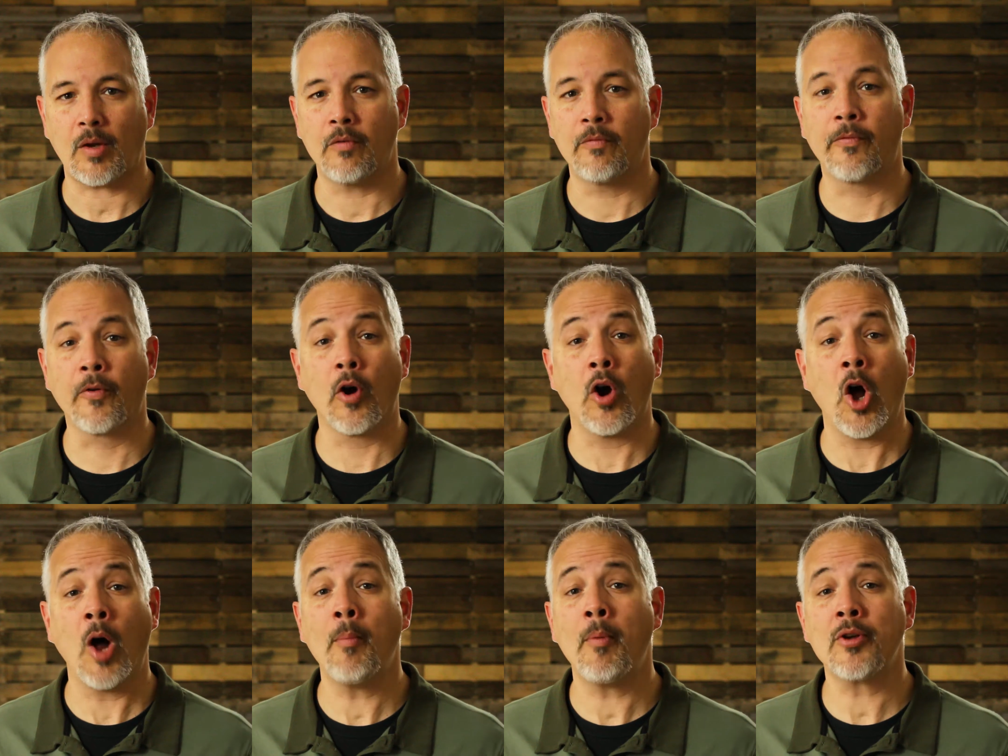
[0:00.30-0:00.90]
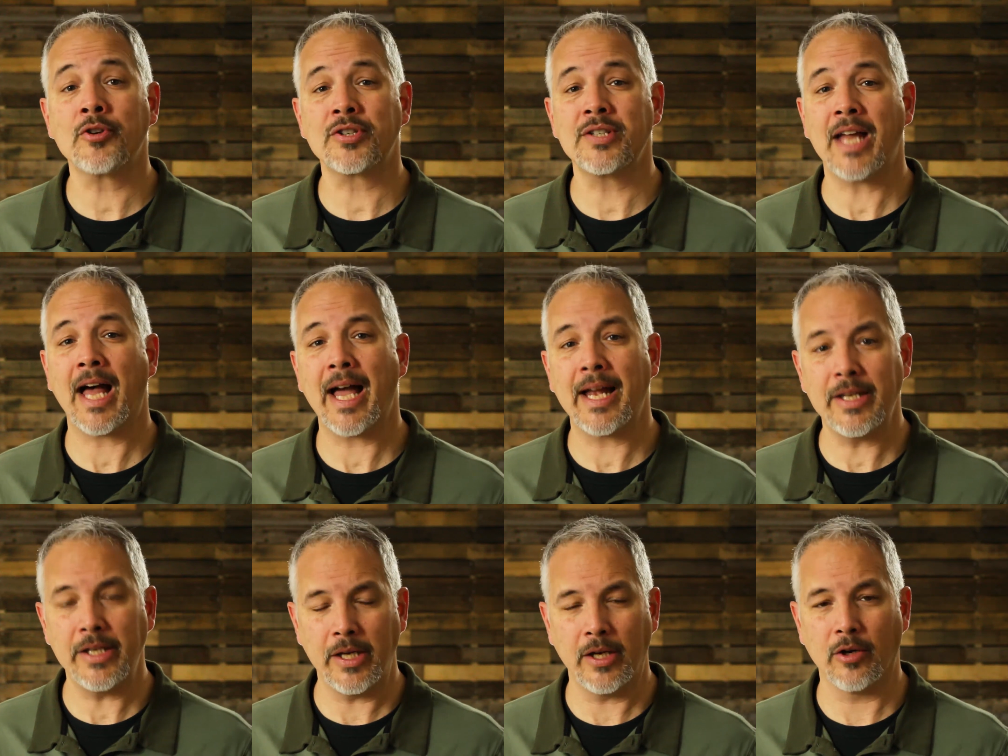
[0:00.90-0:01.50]
For almost
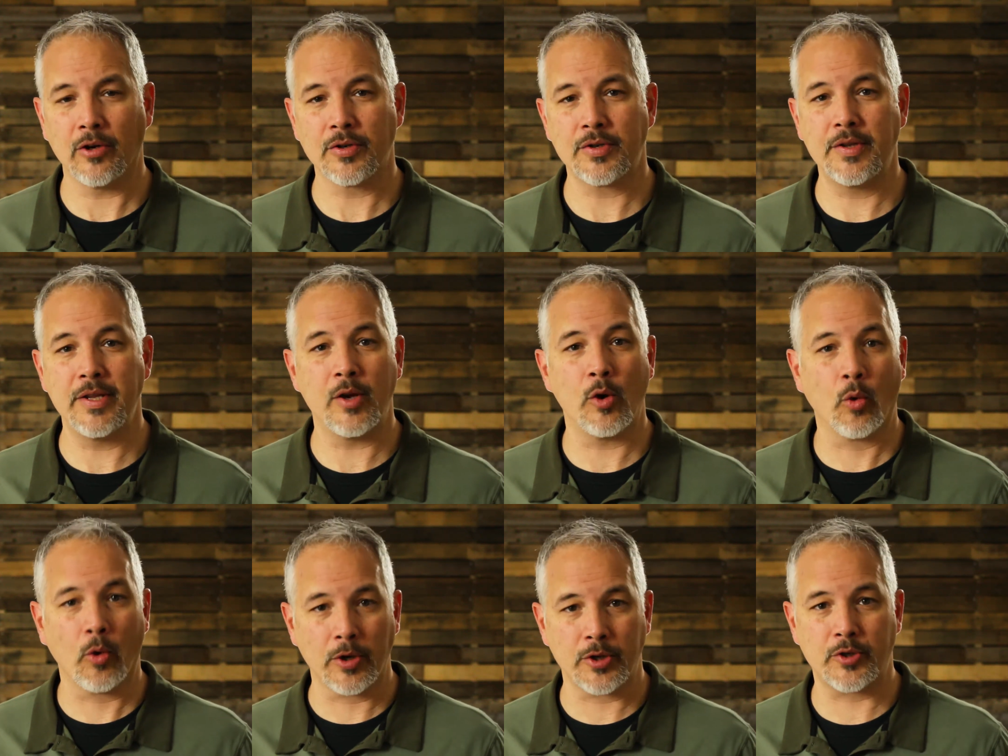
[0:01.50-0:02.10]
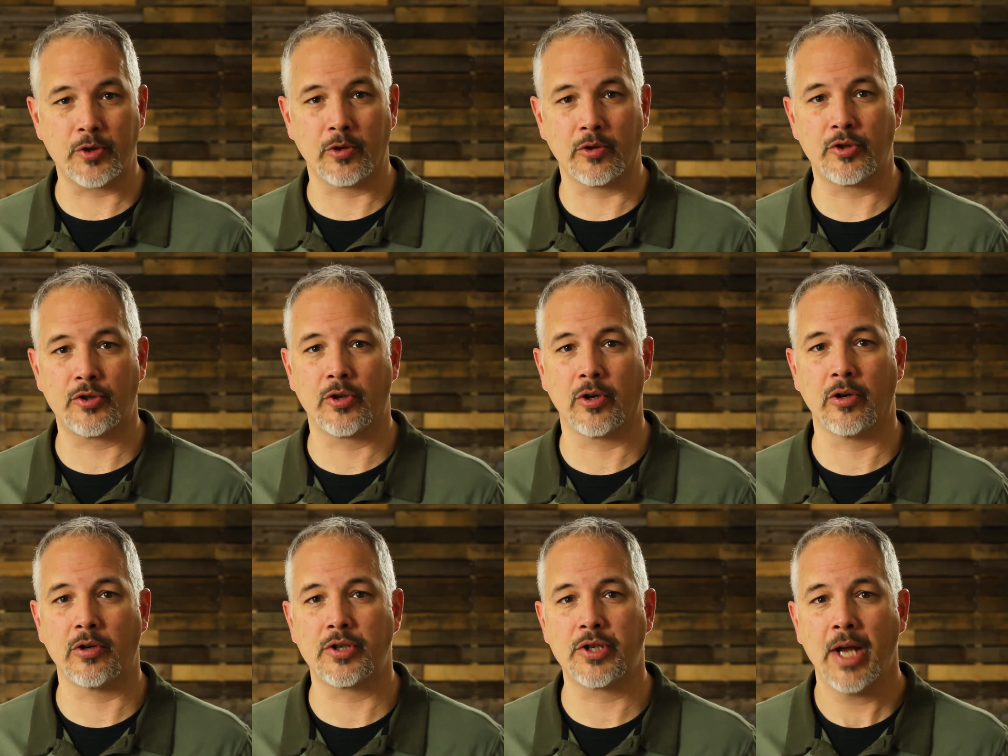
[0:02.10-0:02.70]
9 years, the Orchard
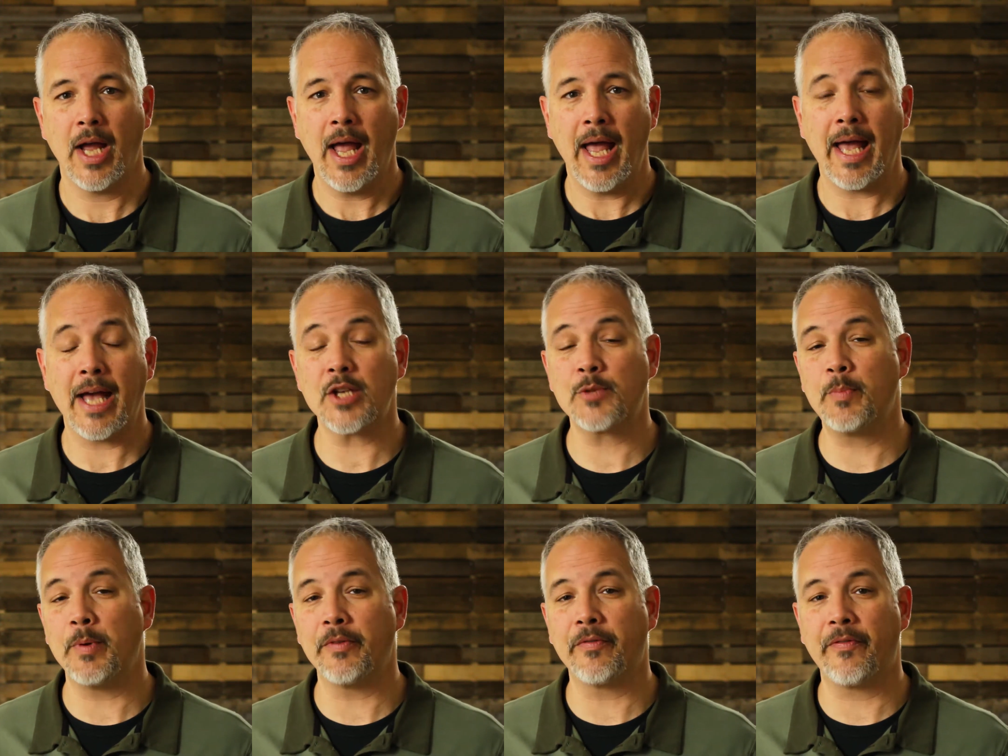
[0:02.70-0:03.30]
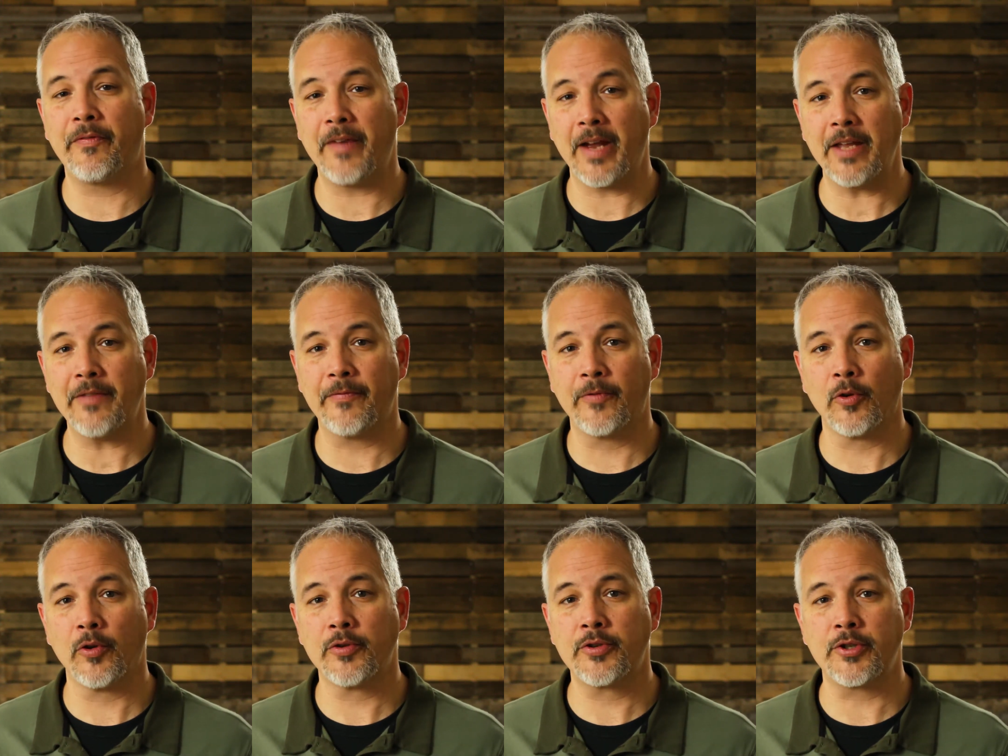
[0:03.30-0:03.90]
Church has been
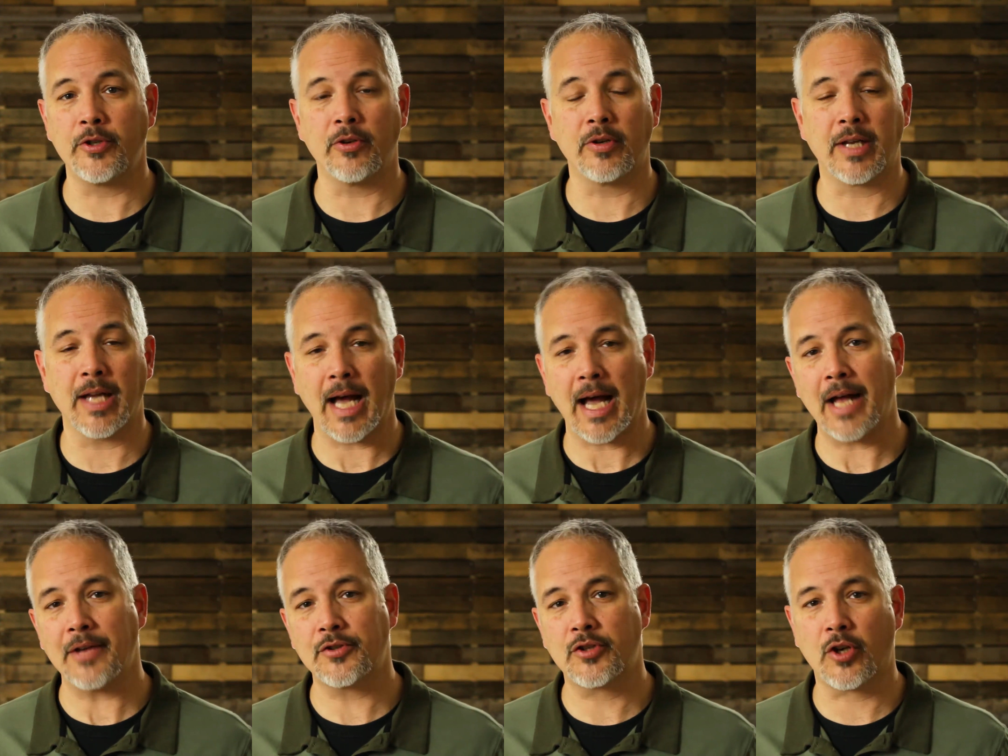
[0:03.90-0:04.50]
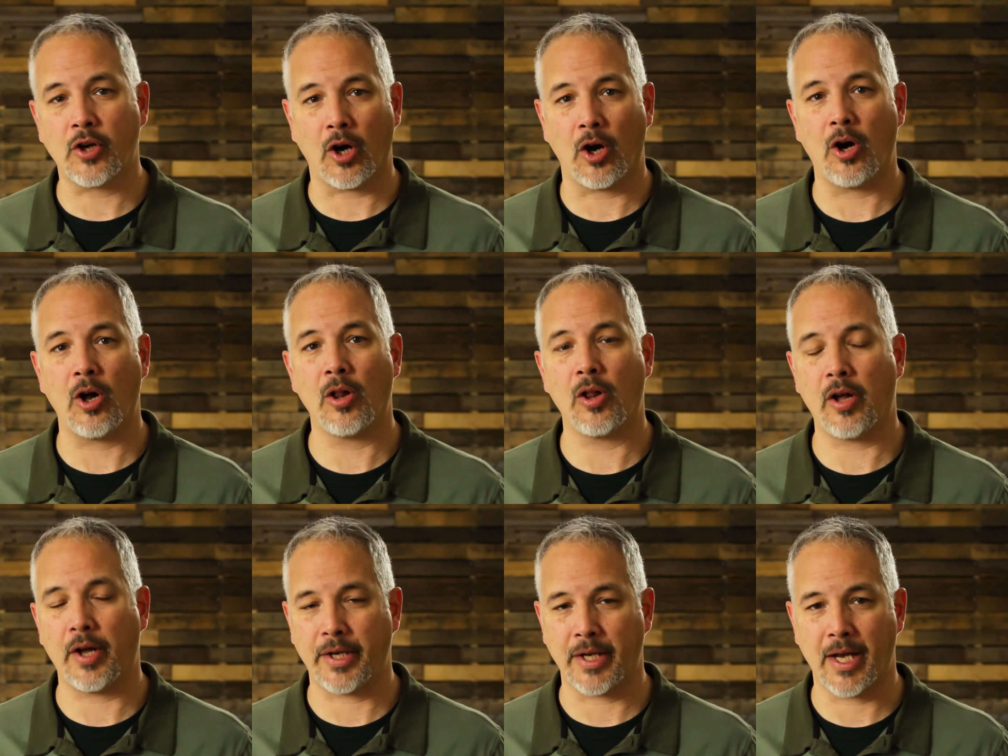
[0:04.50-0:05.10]
faithful to God's
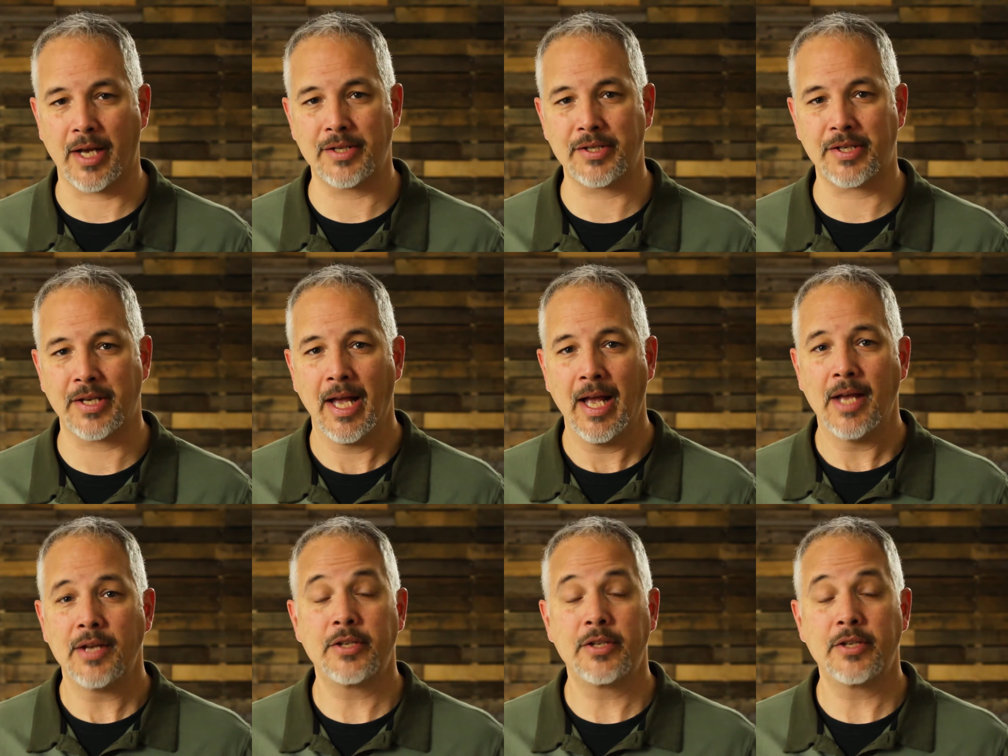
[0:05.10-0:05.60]
call on us